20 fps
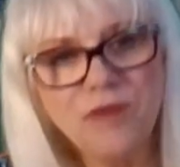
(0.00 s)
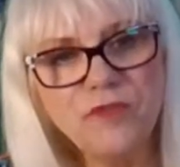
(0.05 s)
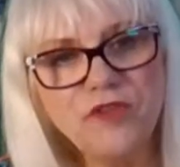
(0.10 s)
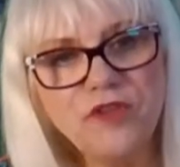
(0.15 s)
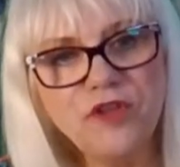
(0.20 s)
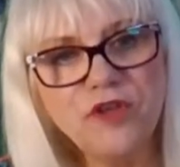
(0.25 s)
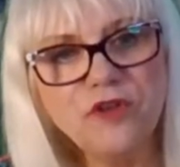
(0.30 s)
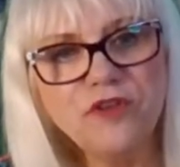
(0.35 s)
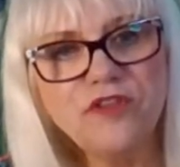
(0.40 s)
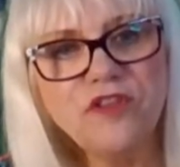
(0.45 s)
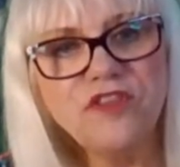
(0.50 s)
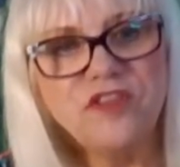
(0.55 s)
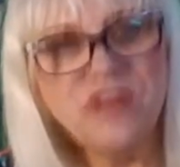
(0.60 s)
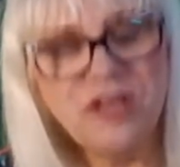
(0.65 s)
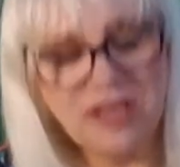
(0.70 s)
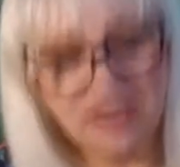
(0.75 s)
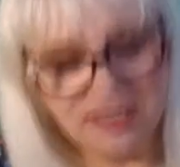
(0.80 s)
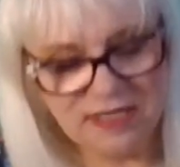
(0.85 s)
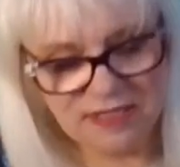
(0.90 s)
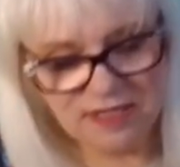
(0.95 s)
The other
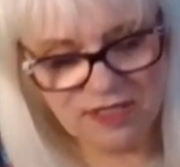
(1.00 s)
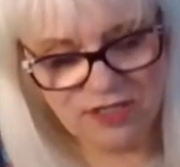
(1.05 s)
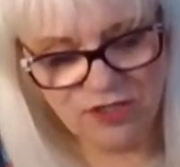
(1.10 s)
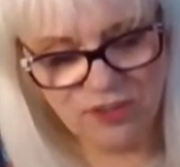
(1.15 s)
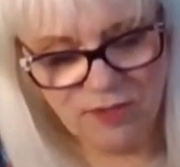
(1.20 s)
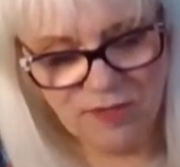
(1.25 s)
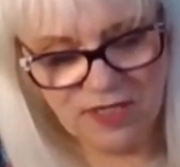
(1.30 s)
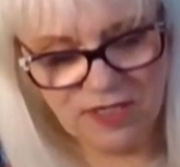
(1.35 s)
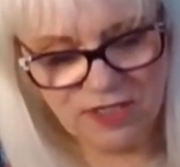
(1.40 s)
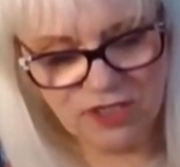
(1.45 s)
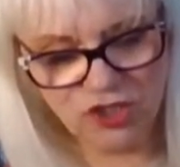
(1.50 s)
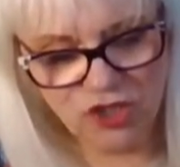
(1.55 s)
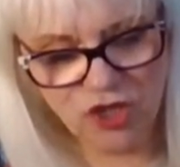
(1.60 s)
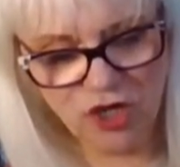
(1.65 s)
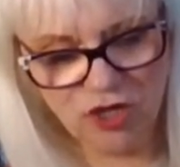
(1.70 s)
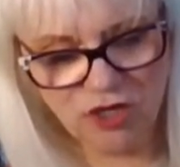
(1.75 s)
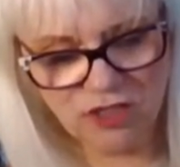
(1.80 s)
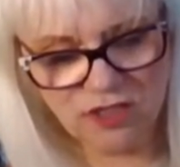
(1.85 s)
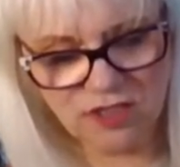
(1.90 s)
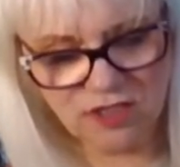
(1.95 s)
thing is, if somebody's
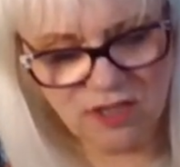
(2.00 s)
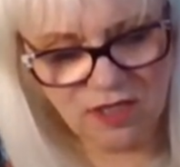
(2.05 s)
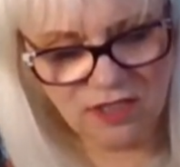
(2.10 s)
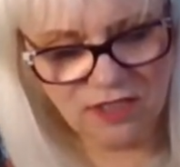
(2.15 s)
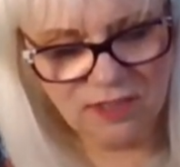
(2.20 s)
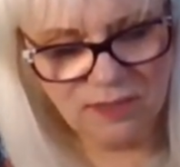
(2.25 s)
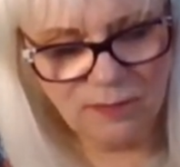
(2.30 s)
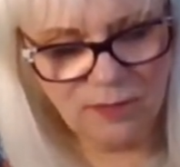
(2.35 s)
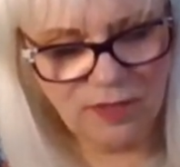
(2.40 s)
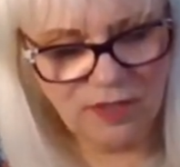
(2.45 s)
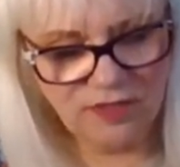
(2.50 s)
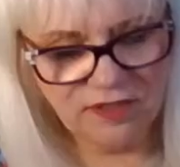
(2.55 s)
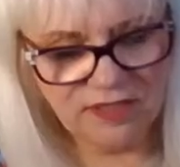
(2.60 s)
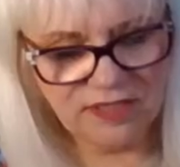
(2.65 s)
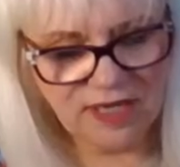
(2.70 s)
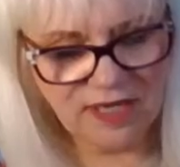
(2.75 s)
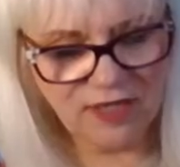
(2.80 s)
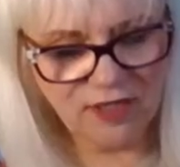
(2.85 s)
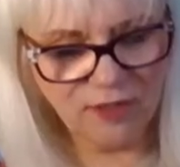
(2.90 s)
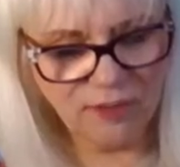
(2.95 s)
daughter's got a
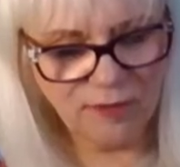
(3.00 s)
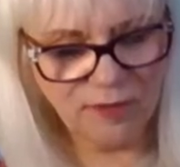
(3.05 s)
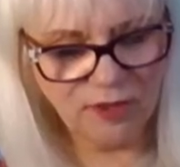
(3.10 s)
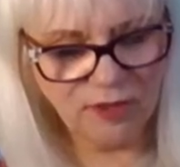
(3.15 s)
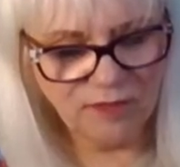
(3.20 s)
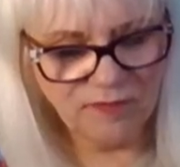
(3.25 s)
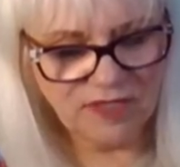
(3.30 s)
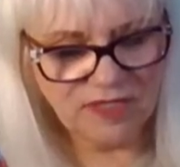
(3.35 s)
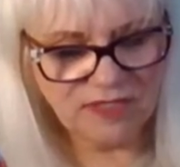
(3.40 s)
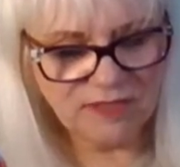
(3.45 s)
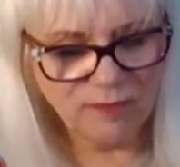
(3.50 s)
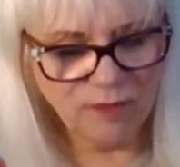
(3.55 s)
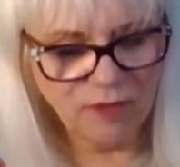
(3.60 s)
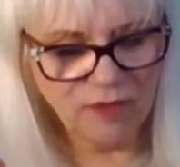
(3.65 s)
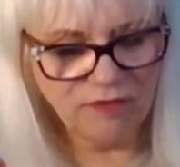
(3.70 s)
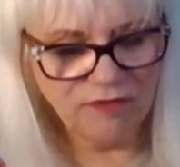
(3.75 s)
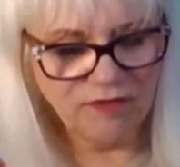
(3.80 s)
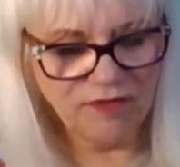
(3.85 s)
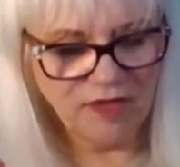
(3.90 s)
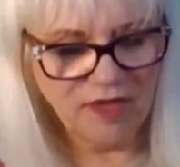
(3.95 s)
birthday coming up this
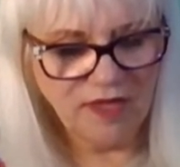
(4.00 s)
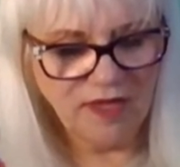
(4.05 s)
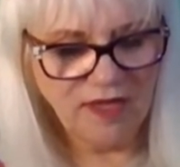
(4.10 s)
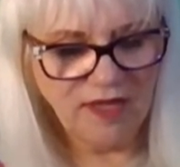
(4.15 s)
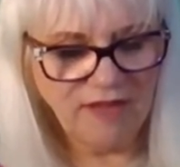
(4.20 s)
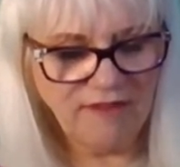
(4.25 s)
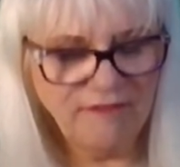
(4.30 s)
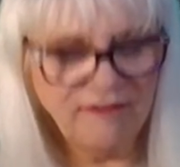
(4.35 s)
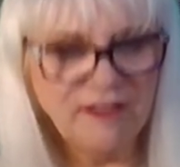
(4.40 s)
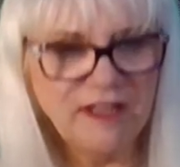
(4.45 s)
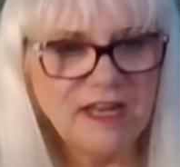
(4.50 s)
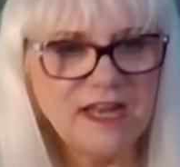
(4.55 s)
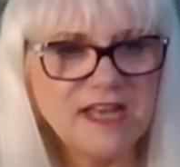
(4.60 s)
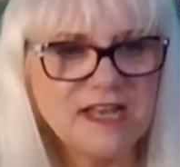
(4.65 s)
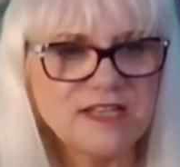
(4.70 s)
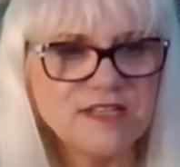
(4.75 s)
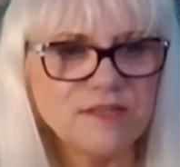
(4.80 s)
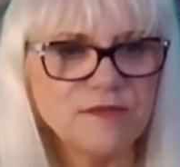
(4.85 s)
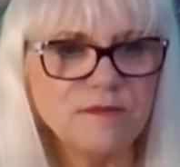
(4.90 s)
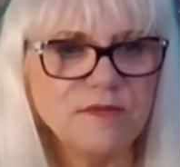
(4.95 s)
month, I feel
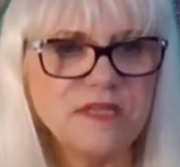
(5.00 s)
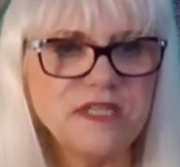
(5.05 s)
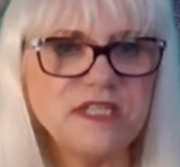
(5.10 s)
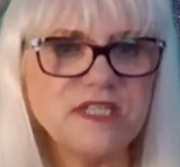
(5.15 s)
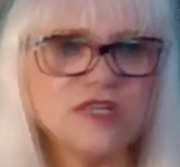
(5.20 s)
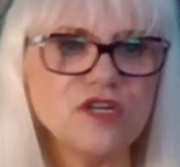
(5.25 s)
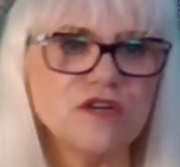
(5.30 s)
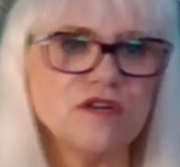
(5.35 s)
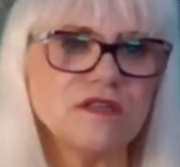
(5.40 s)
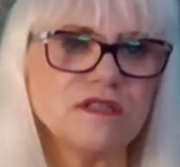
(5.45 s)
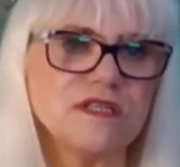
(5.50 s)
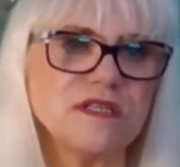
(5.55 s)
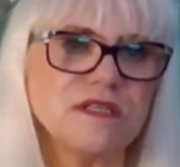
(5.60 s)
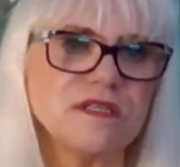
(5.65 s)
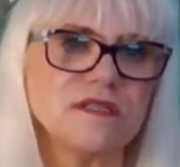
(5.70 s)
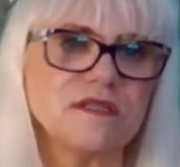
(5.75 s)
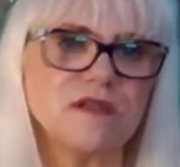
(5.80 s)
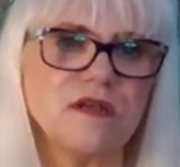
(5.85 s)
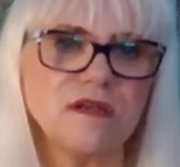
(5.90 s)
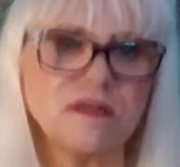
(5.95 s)
like somebody's
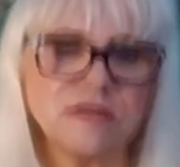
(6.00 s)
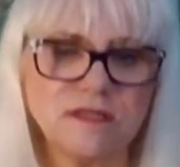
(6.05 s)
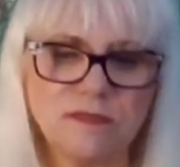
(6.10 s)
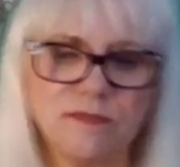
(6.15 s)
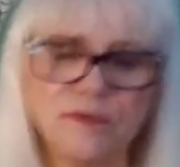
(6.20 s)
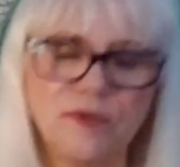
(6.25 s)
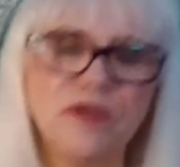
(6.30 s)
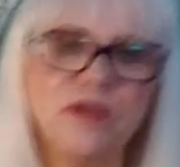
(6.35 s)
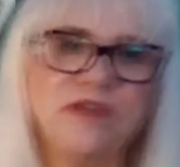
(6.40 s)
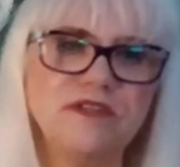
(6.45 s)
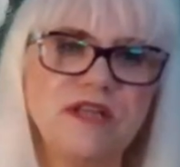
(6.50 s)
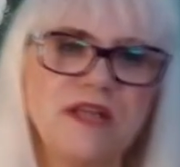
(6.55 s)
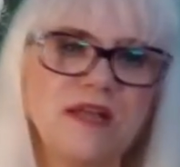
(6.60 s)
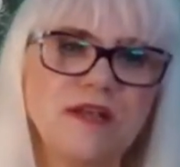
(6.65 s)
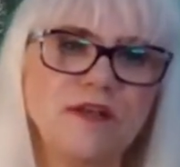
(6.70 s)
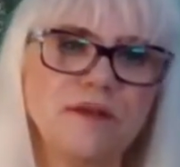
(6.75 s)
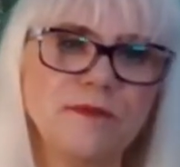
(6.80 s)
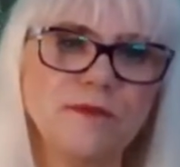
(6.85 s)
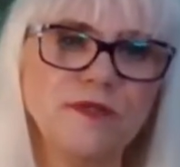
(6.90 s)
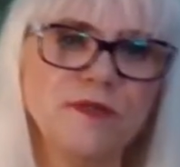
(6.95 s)
daughter's got a birthday
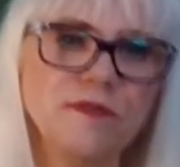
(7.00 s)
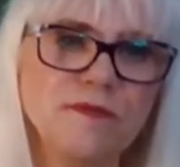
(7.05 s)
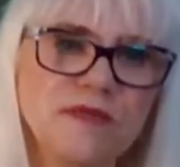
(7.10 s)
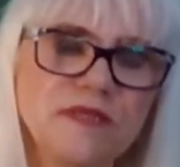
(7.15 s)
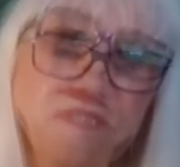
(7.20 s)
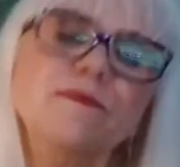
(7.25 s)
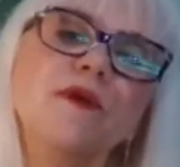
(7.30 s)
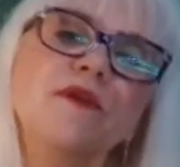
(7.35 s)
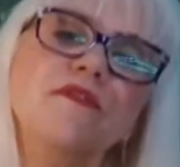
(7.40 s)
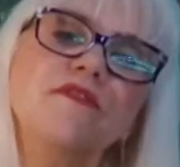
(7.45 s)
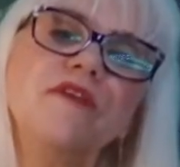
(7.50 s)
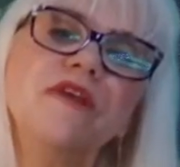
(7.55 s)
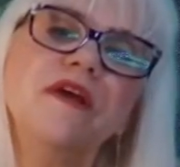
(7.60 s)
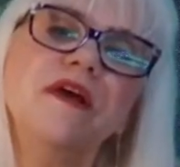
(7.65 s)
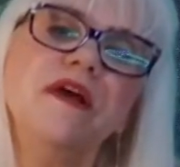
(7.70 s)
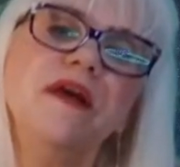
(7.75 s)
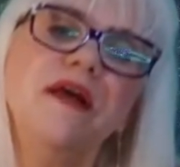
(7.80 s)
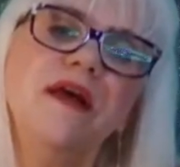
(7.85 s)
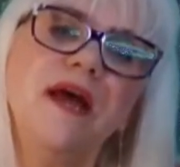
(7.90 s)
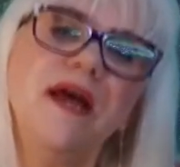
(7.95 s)
coming up this month,
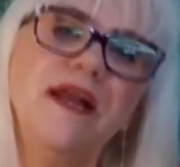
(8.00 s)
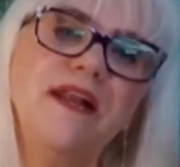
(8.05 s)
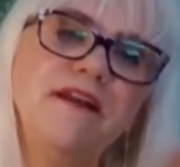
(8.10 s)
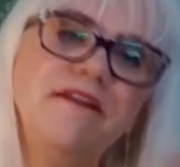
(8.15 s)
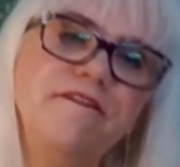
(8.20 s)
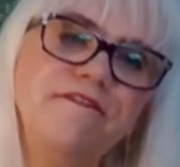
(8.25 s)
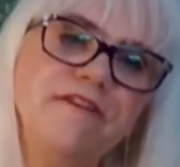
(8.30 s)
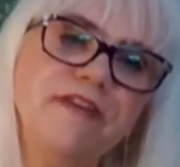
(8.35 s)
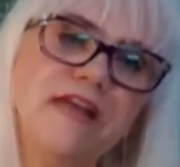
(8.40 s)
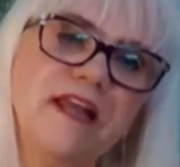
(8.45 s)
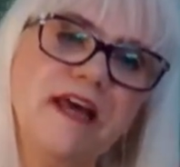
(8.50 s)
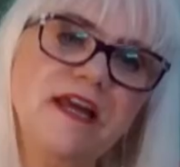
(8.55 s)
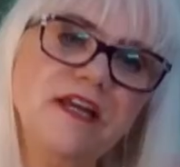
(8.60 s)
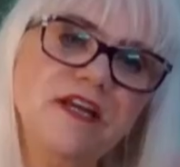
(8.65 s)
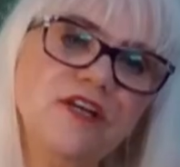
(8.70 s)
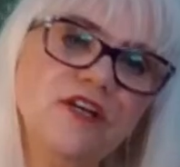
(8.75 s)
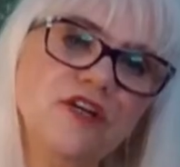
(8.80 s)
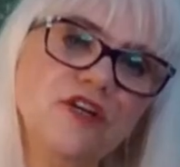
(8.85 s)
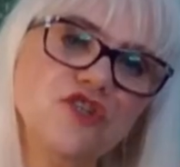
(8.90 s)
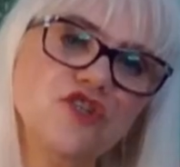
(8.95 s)
and I feel like
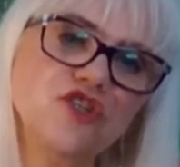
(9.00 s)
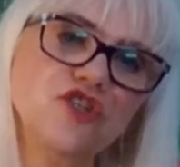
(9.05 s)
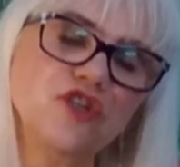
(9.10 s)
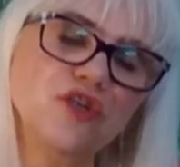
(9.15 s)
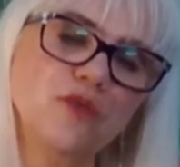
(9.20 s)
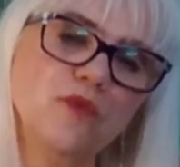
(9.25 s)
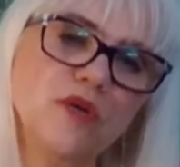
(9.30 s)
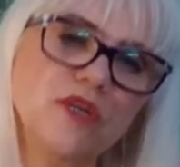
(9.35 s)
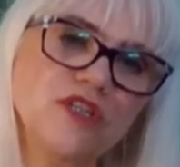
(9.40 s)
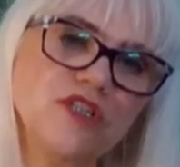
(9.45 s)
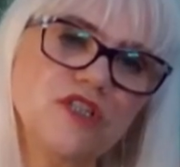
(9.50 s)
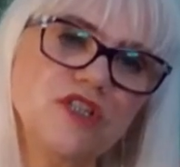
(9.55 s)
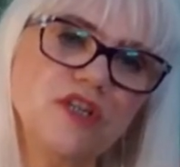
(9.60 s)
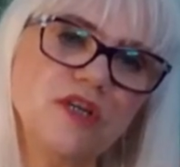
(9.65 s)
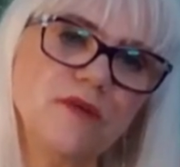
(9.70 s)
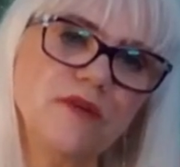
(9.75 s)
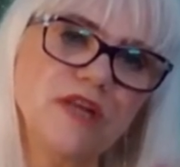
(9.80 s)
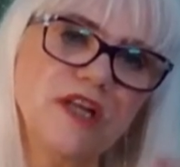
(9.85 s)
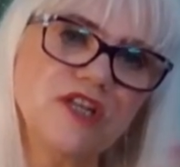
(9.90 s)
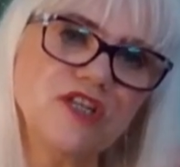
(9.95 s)
you're not sure what to
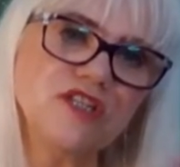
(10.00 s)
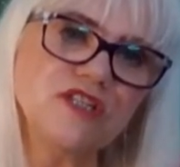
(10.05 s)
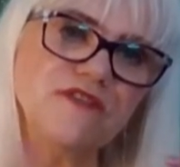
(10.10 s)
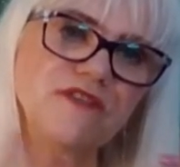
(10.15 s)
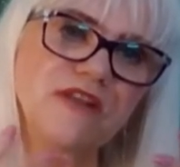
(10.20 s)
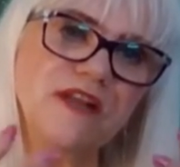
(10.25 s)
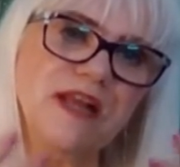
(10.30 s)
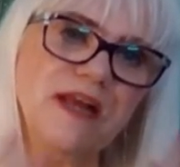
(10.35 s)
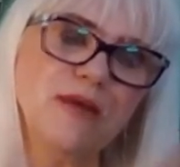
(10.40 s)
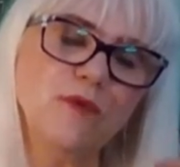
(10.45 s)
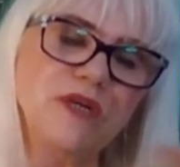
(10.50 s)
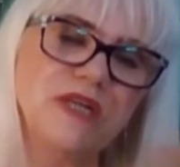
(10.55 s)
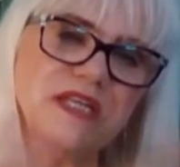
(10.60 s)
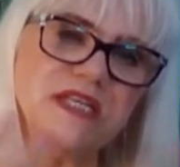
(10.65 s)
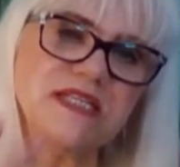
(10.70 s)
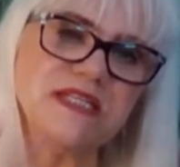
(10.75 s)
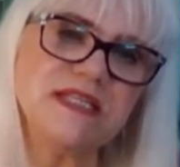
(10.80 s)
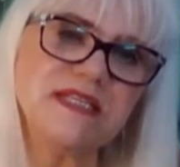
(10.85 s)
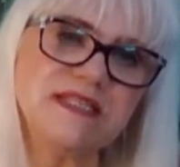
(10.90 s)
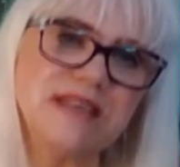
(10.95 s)
do, and I just feel like we
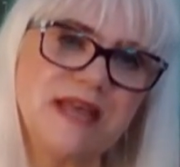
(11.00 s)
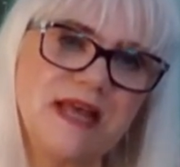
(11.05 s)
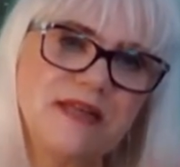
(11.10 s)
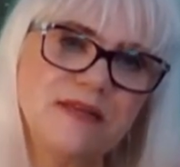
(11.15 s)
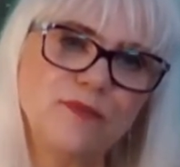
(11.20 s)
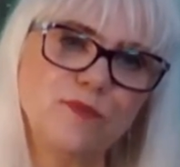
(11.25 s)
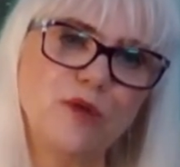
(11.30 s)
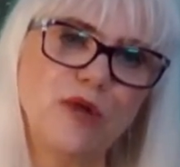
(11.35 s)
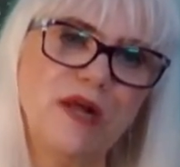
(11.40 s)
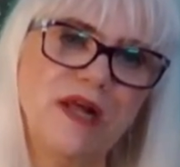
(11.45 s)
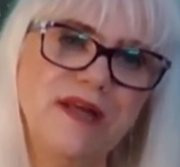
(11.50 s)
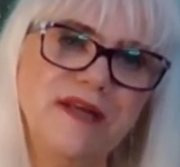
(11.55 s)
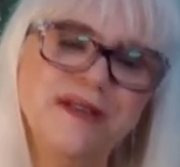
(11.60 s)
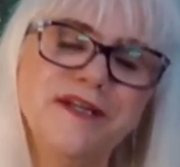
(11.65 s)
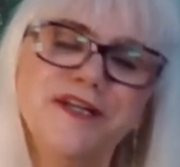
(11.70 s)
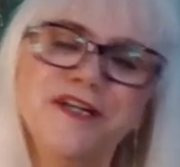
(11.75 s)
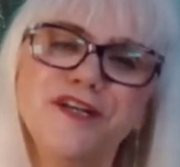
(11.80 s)
need to celebrate.